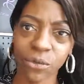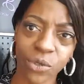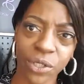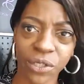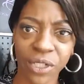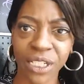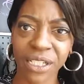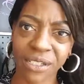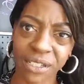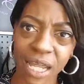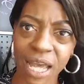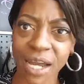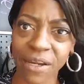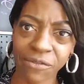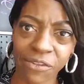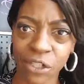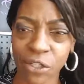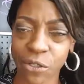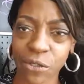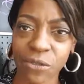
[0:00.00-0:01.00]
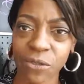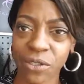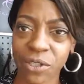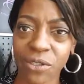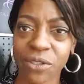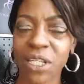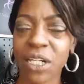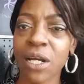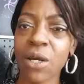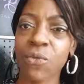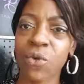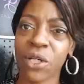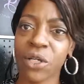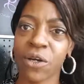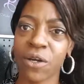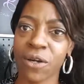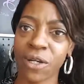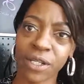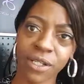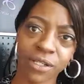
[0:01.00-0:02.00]
What are these live shows? So then I went
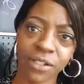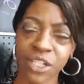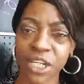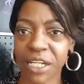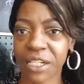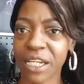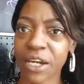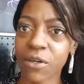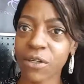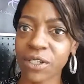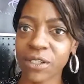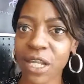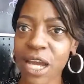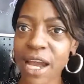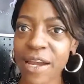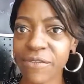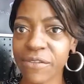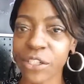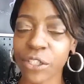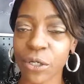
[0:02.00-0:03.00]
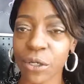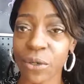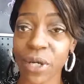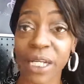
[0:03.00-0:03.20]
on and checked out a live show.